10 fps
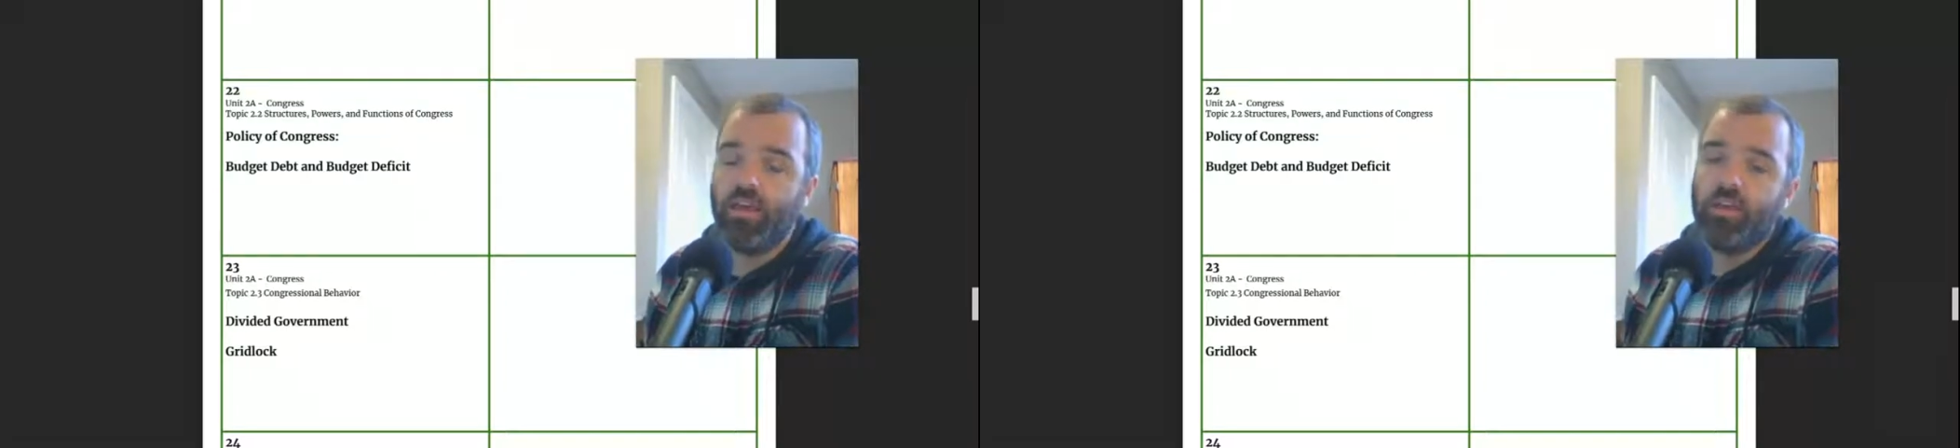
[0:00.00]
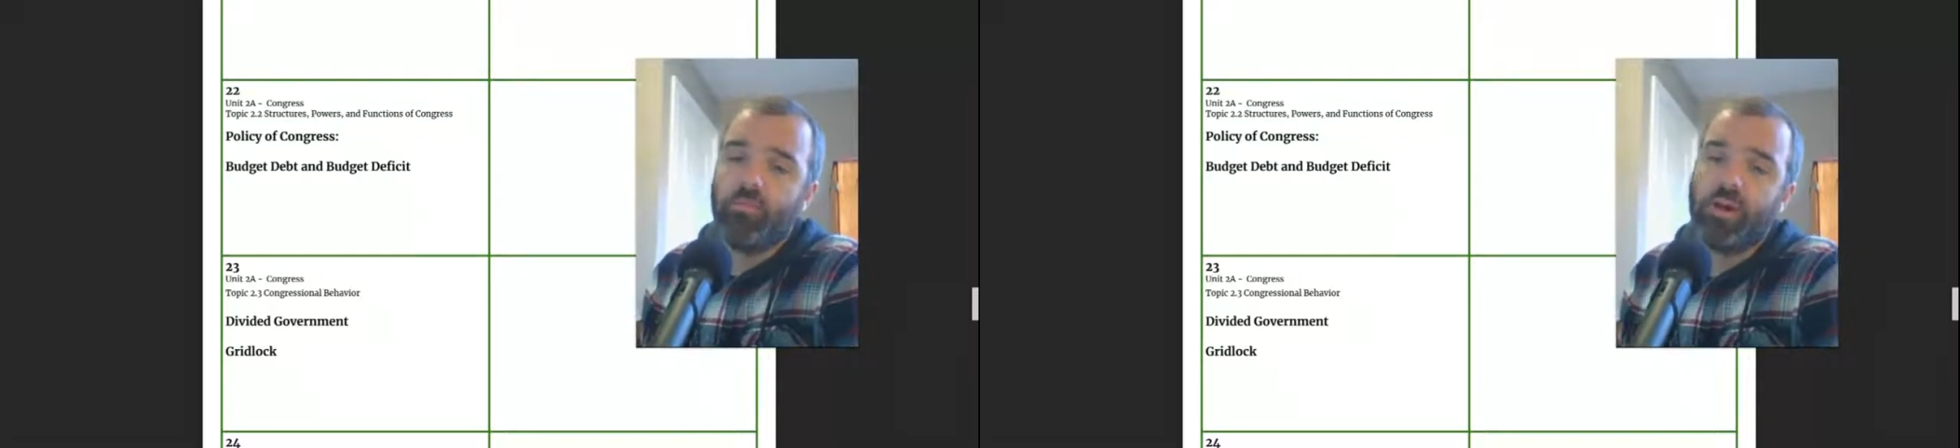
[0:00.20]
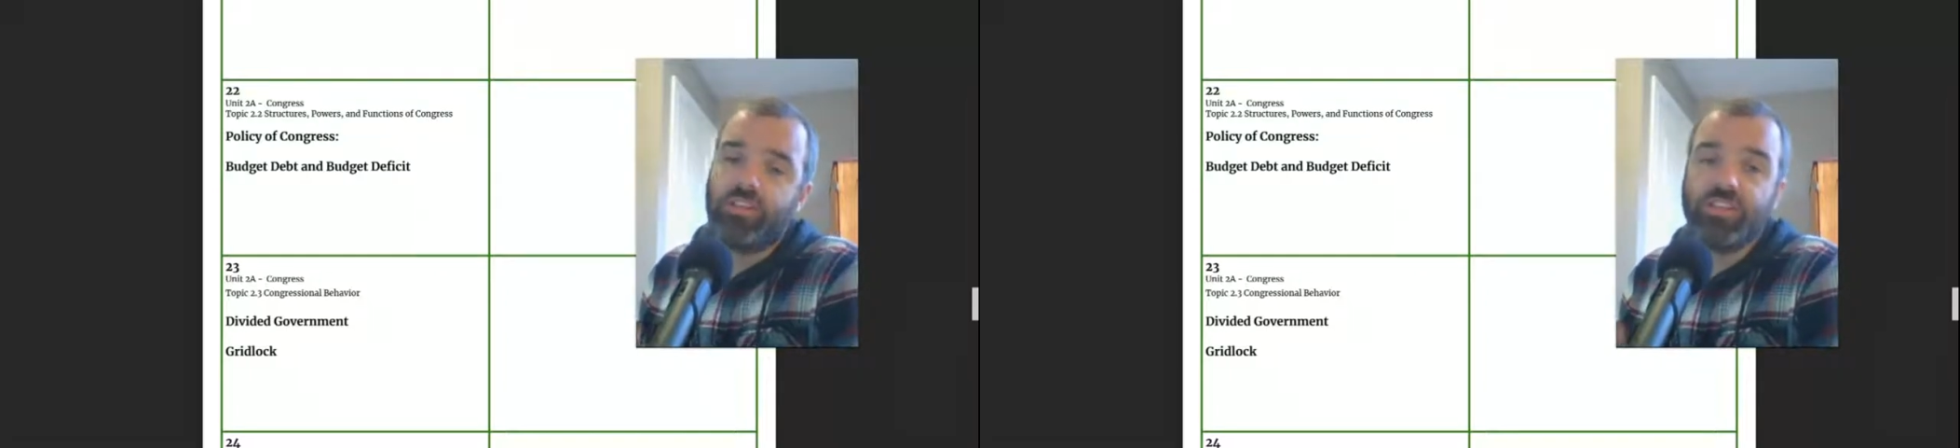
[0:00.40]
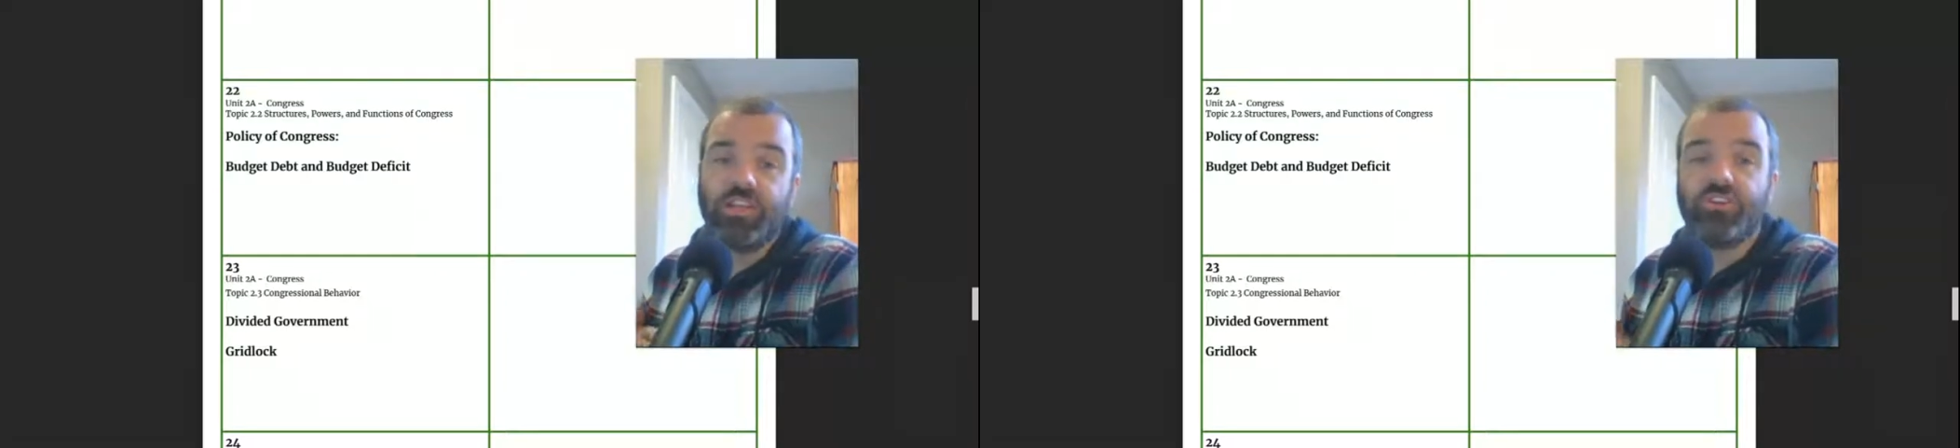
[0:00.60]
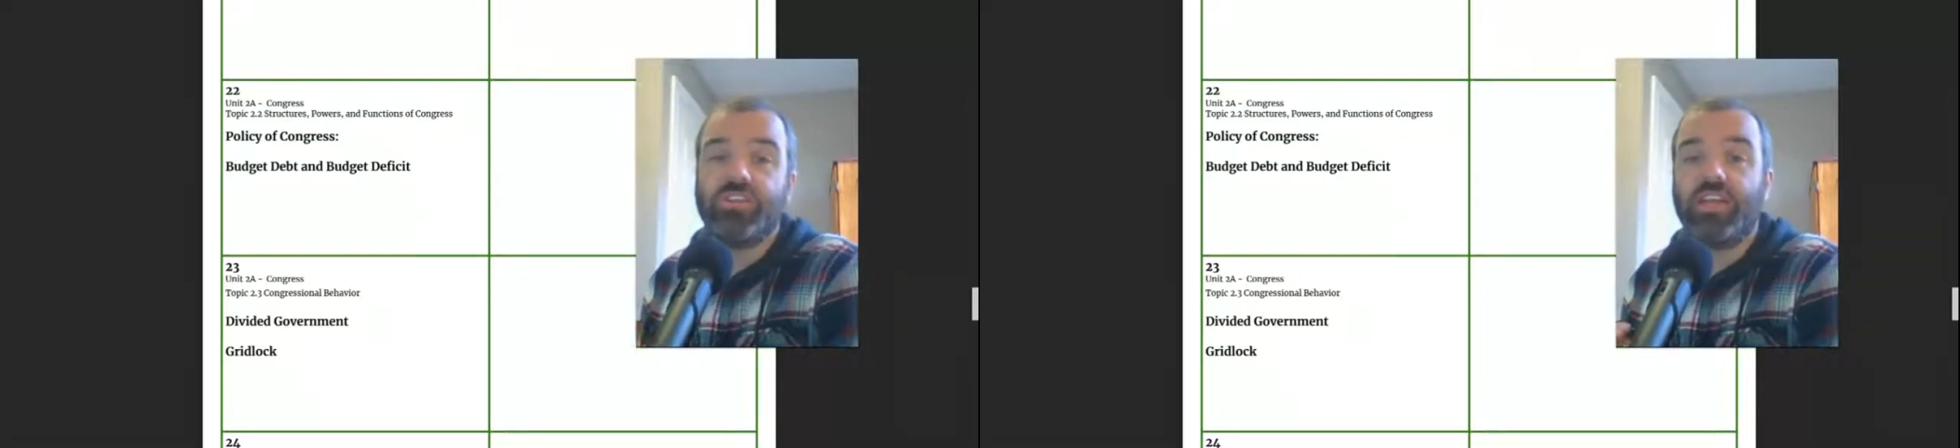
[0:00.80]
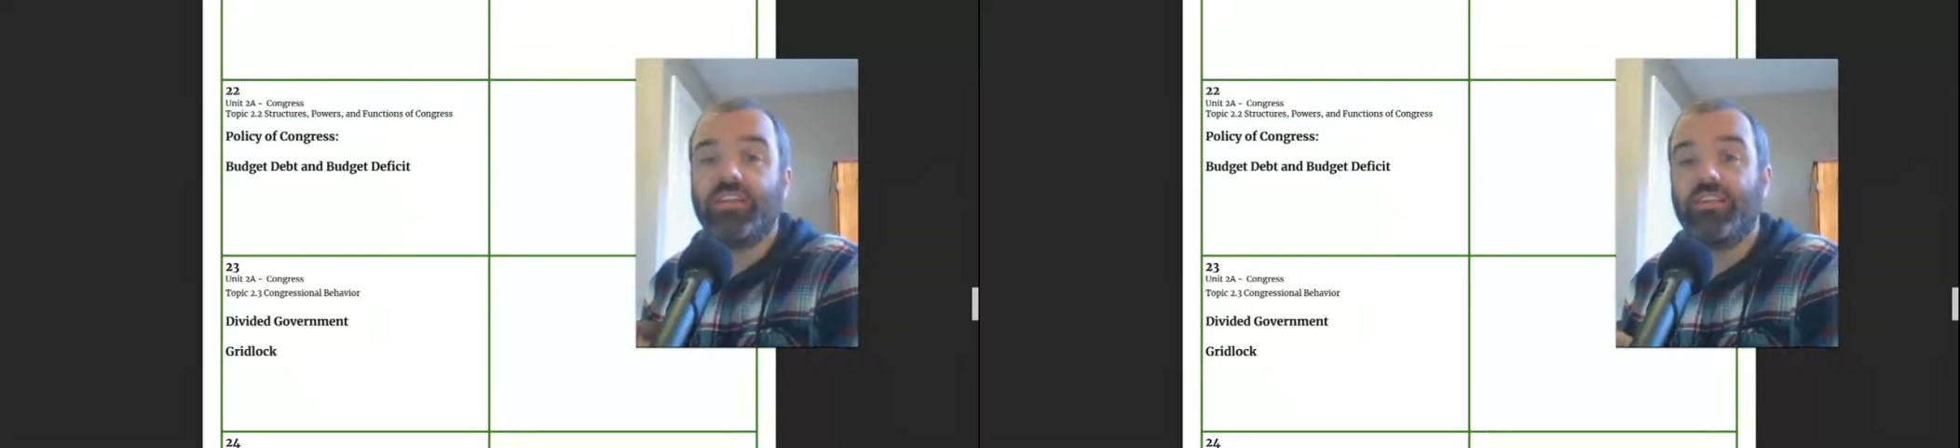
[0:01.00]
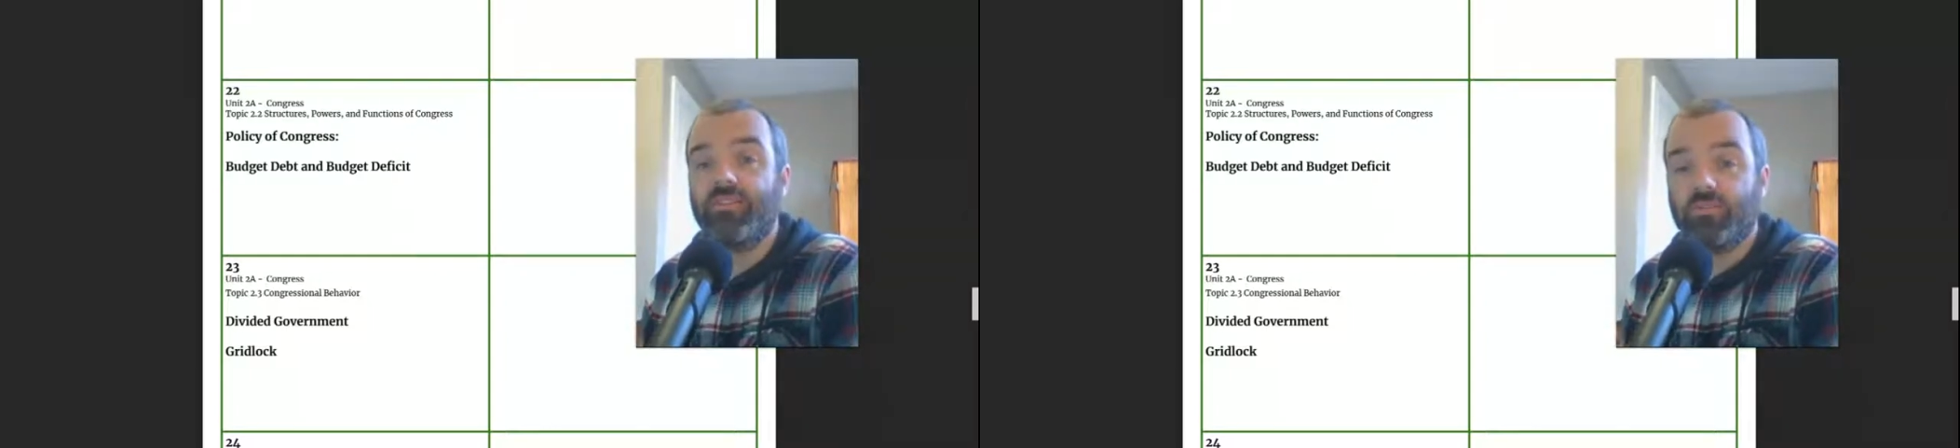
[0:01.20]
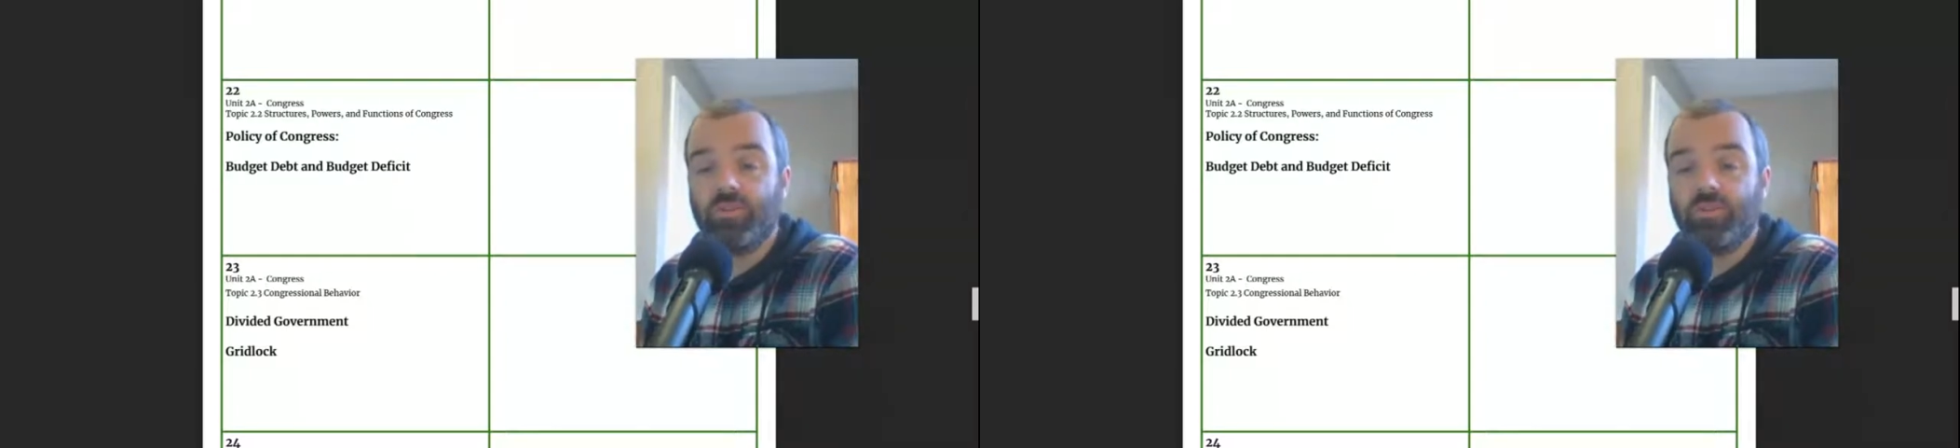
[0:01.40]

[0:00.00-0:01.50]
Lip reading: But just understanding the difference